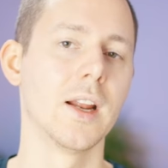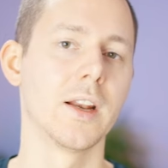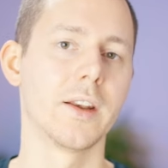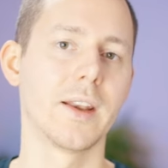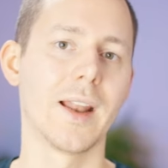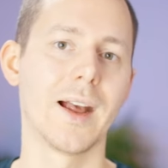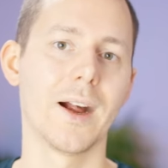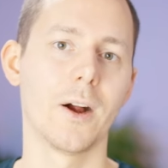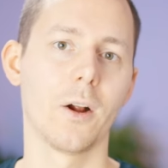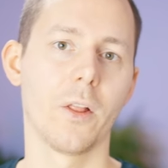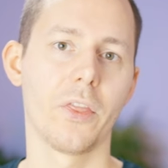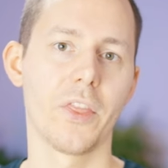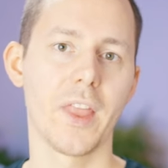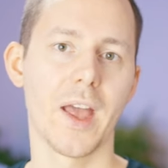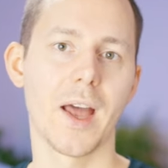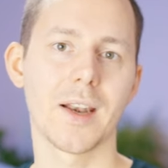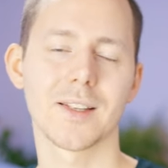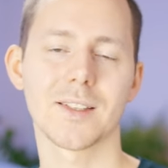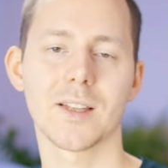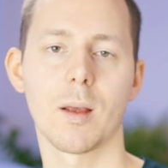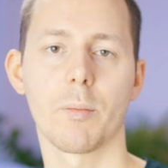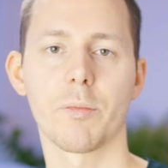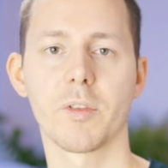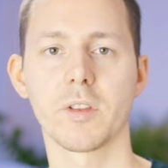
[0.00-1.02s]
Now that
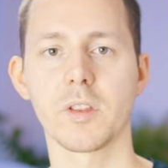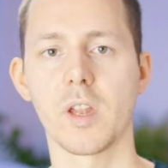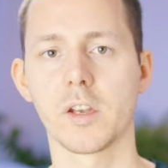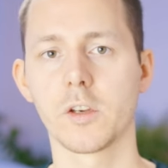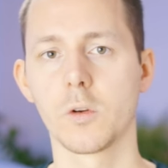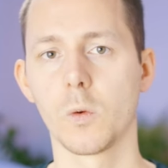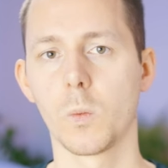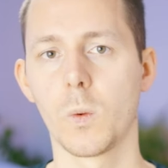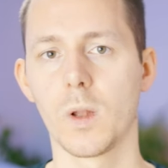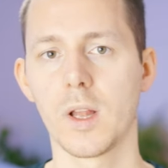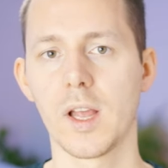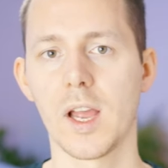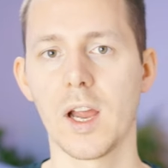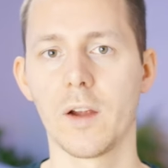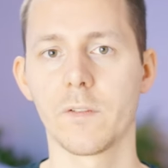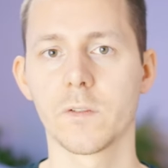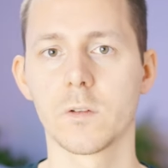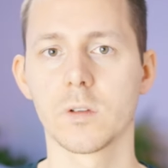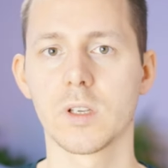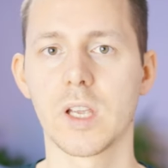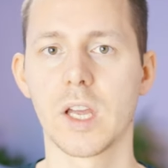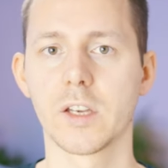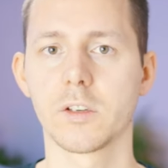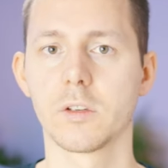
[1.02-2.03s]
is something that you will have
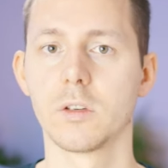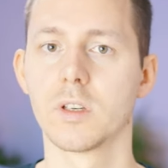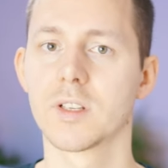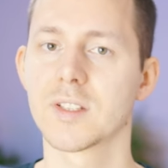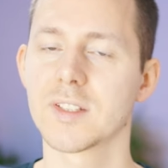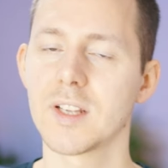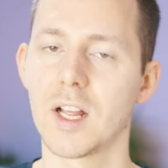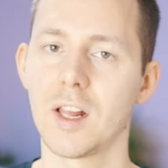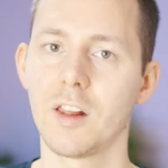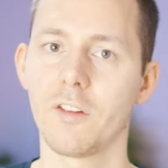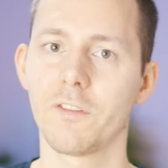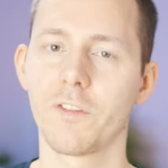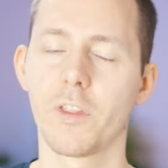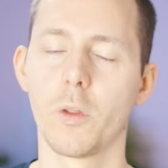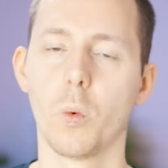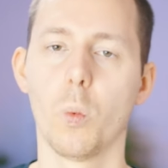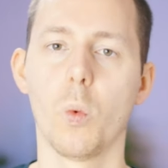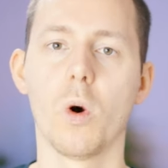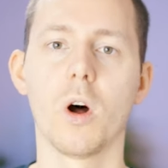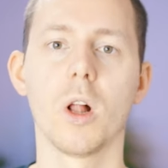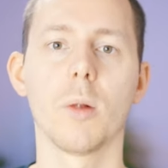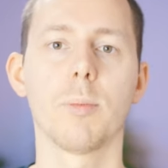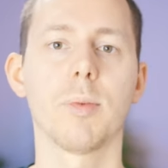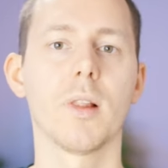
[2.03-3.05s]
to get yourself. The
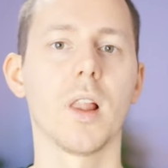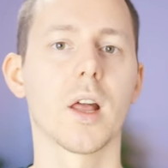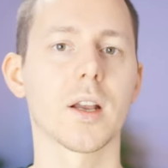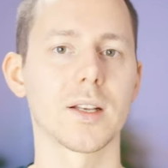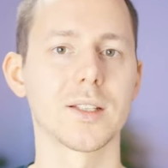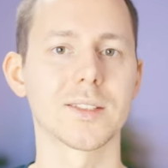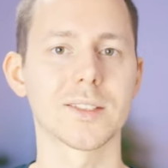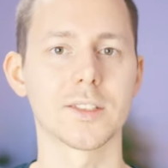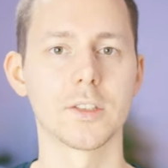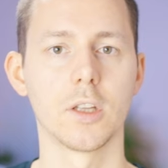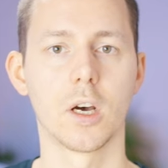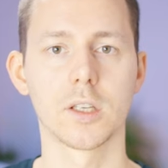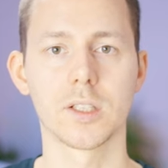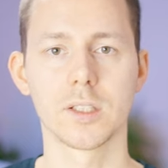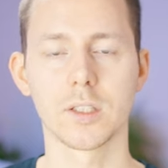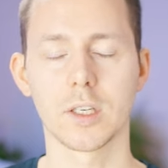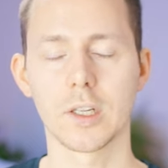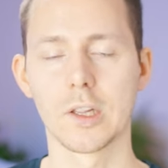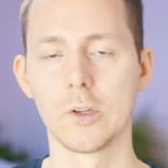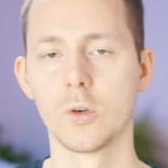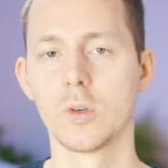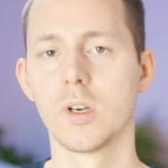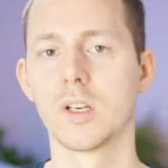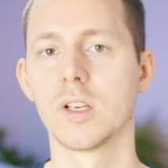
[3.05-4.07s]
wall plug is not
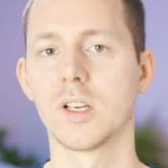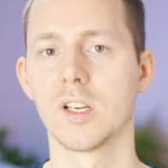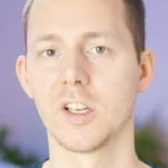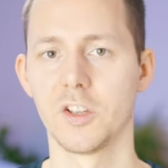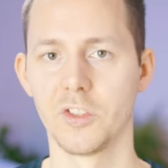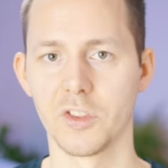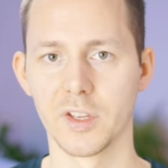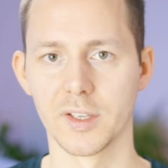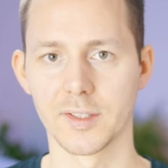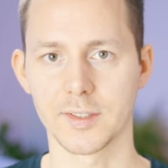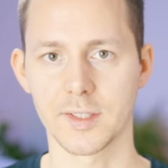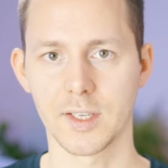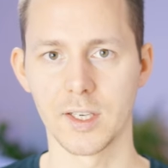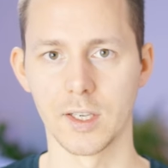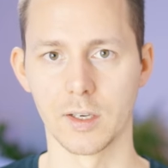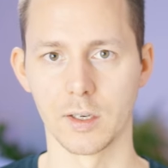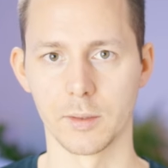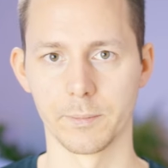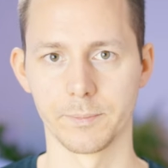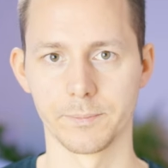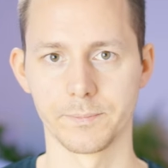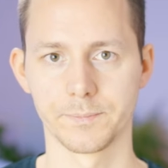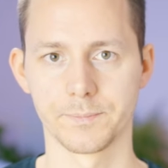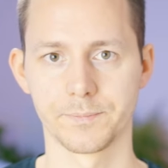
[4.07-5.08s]
included in this
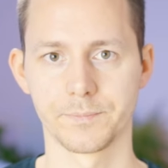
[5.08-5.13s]
kit.